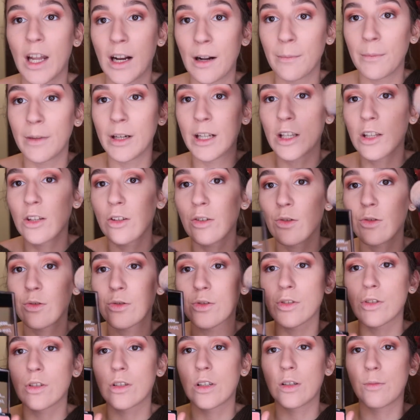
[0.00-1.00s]
I'm gonna
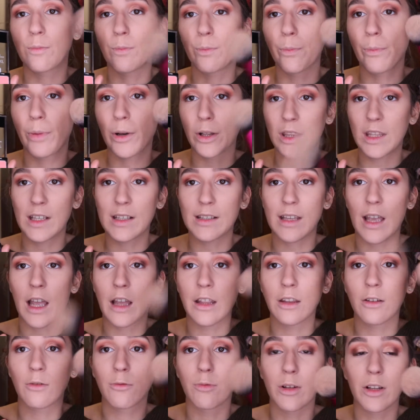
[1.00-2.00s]
use to put this
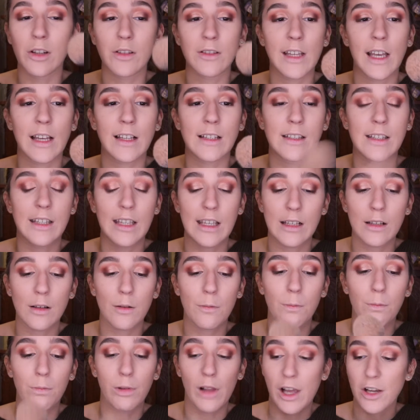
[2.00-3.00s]
on the Real Technique
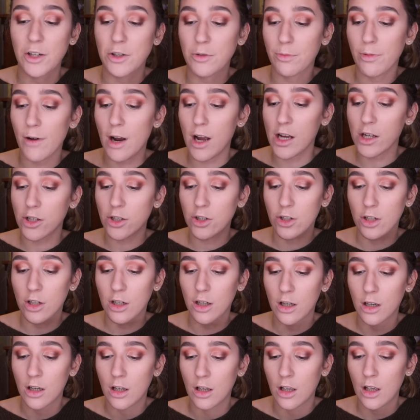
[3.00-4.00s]
blush brush.
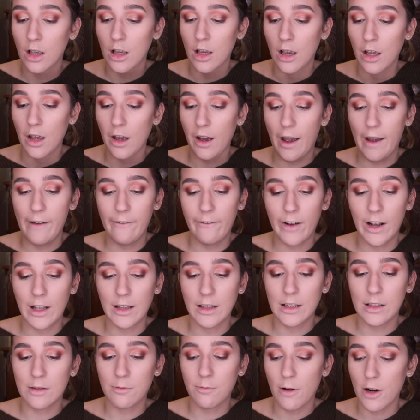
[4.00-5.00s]
I
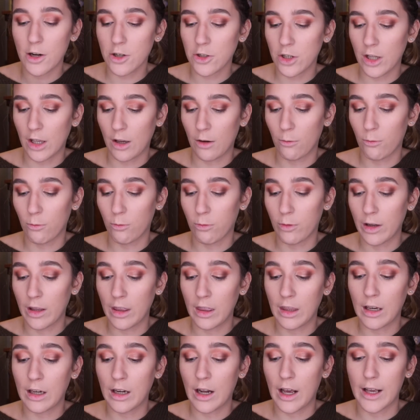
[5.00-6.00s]
find this brush like
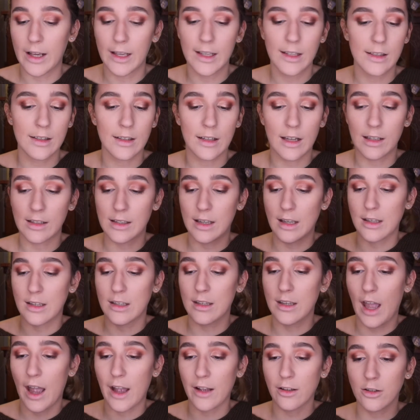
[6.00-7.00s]
really nice because it's
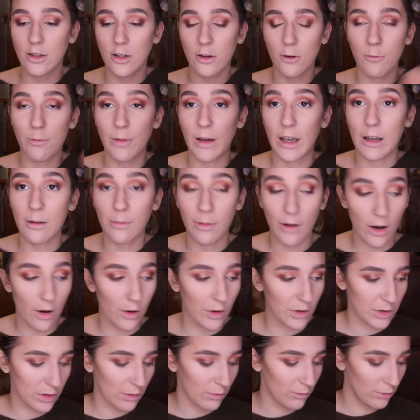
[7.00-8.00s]
not too big, but
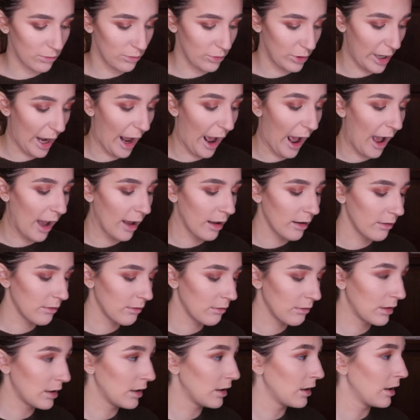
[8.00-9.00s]
also not
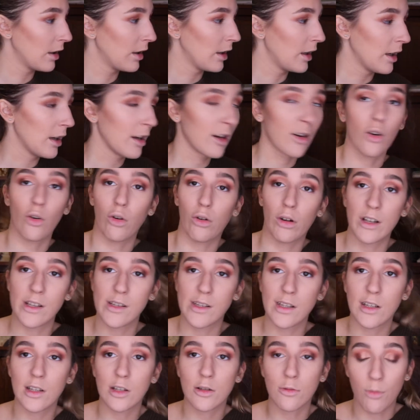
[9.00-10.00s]

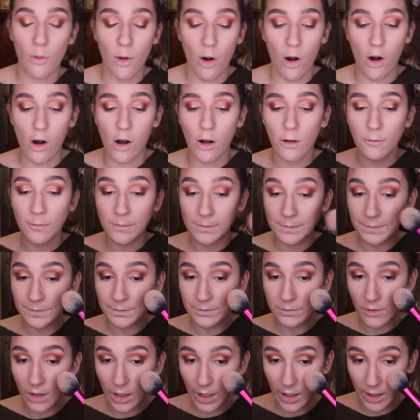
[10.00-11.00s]
crazy small.
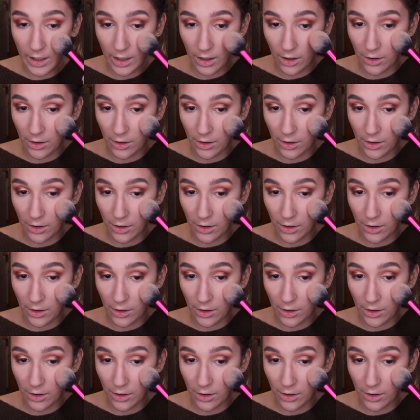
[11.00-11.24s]
And I